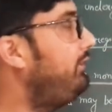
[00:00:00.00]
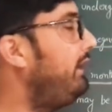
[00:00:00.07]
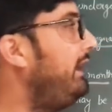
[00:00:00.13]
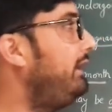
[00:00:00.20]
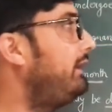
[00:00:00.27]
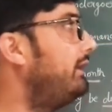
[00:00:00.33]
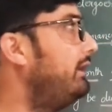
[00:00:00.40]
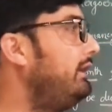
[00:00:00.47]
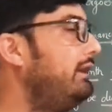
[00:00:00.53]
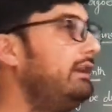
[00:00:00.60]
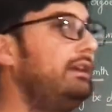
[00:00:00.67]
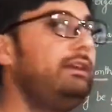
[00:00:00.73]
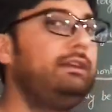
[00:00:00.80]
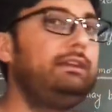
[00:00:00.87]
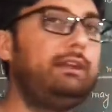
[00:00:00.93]
cycle
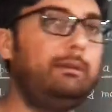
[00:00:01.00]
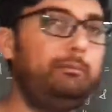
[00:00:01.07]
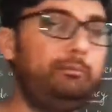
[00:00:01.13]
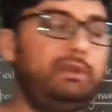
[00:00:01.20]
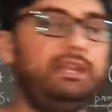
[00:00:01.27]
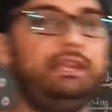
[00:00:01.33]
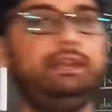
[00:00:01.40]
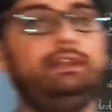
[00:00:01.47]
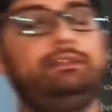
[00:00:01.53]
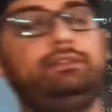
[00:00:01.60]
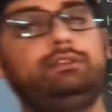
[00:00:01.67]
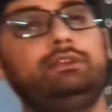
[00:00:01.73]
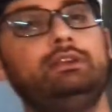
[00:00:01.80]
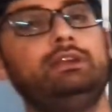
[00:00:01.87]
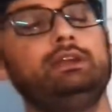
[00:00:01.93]

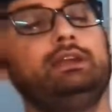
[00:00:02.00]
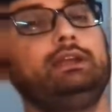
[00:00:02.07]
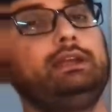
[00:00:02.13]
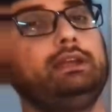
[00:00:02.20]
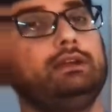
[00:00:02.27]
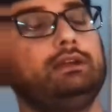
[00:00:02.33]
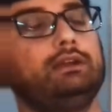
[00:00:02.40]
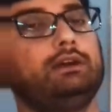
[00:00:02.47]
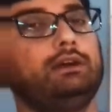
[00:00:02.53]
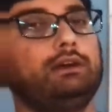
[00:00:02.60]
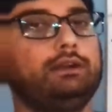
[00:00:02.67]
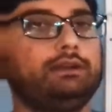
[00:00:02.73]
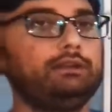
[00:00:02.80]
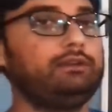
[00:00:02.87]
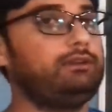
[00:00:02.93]
completes
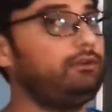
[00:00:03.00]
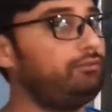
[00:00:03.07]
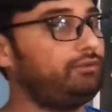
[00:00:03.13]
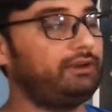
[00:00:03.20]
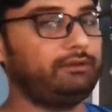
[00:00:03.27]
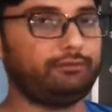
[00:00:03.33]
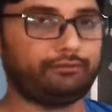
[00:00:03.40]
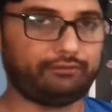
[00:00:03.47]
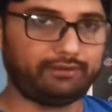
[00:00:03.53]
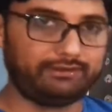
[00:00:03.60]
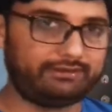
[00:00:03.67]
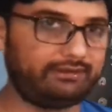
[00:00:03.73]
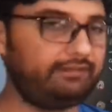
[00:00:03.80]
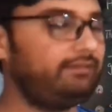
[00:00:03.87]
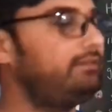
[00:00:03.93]
in different
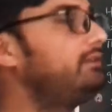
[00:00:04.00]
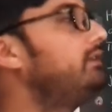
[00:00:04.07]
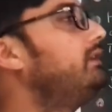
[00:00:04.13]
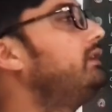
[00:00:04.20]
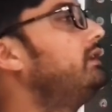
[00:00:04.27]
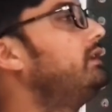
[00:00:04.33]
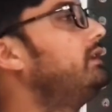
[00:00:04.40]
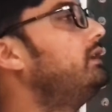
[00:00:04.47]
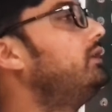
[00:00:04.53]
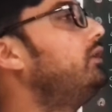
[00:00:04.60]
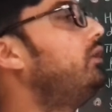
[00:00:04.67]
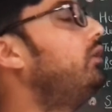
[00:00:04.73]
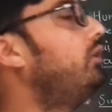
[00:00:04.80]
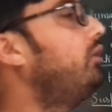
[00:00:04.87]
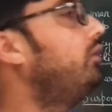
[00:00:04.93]
phases,
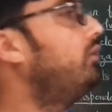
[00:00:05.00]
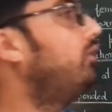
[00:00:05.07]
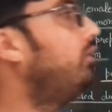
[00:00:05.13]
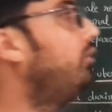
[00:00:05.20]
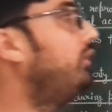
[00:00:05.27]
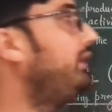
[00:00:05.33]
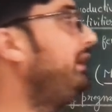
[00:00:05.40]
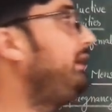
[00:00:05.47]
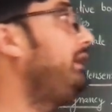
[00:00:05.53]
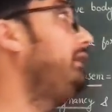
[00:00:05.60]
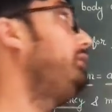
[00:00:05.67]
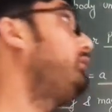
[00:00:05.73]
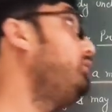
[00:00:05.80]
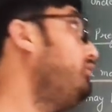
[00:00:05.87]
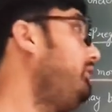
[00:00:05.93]
or it
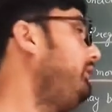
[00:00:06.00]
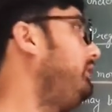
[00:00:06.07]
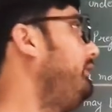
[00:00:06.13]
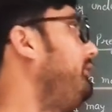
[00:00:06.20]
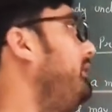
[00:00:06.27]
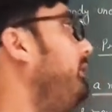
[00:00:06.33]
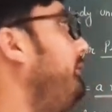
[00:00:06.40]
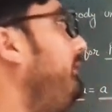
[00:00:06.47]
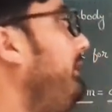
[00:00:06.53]
includes different